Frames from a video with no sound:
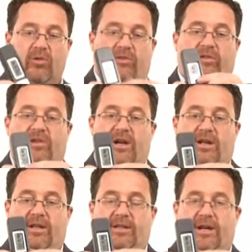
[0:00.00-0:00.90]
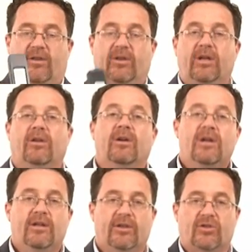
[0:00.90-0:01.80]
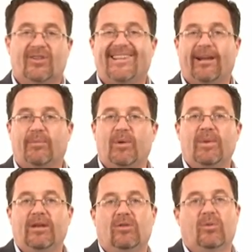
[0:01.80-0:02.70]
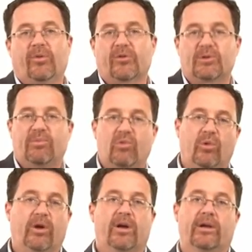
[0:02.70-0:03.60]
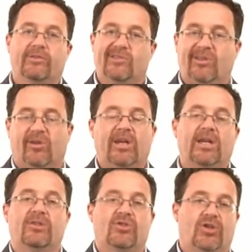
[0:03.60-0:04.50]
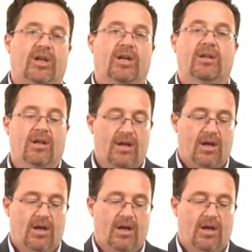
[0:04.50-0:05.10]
because it's got a dial here that you're going to dial up the meat to, whether it's pork, turkey, chicken.